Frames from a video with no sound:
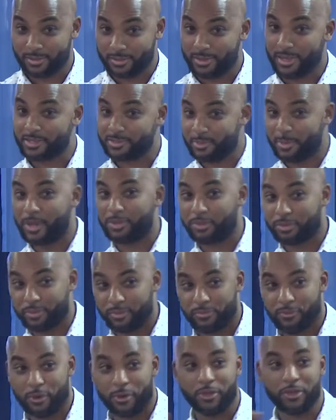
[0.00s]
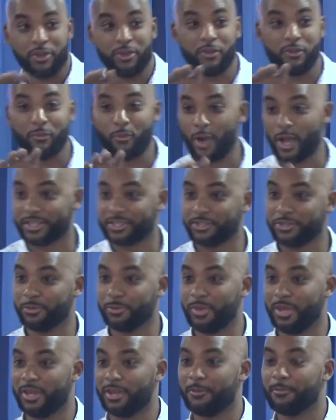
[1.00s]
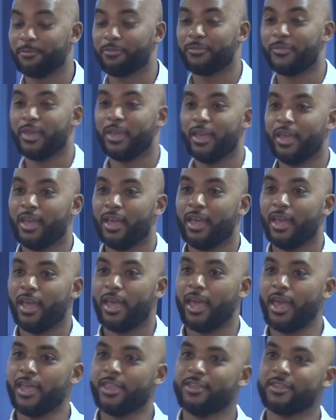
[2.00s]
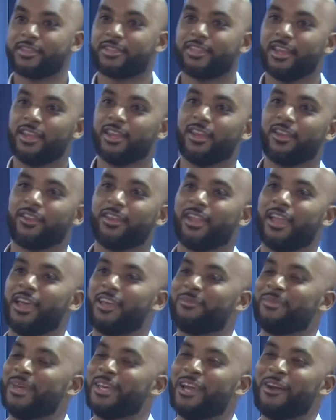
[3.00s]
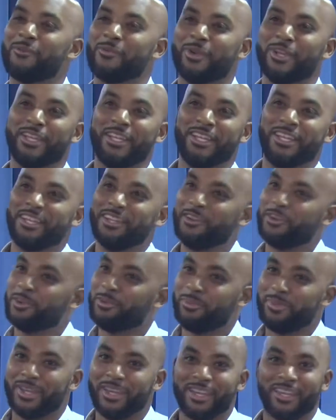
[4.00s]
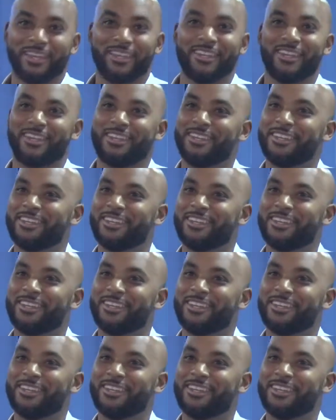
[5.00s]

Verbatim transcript: That's about three, four. You know, you watch too many and you're sitting there and you're like, man, I really need to go to bed.